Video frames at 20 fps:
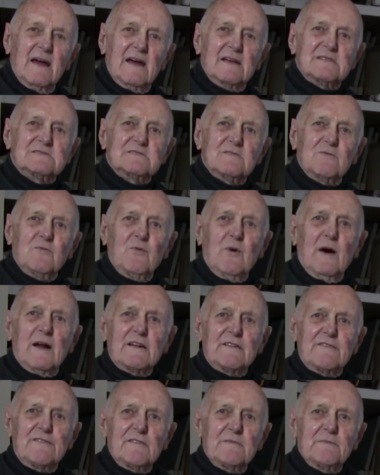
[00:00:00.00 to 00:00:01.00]
It's a
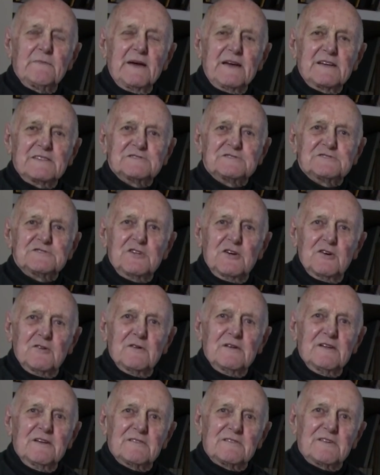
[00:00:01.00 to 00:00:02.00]
wonderful big stew,
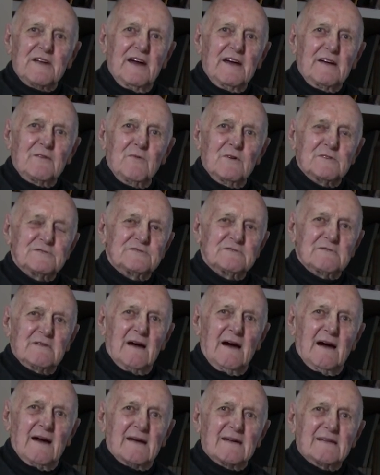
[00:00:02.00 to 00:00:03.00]
and you take what you
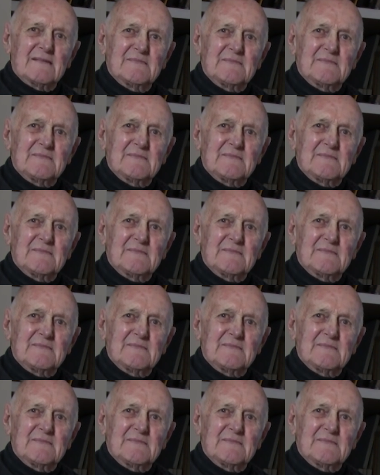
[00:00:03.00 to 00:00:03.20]
like.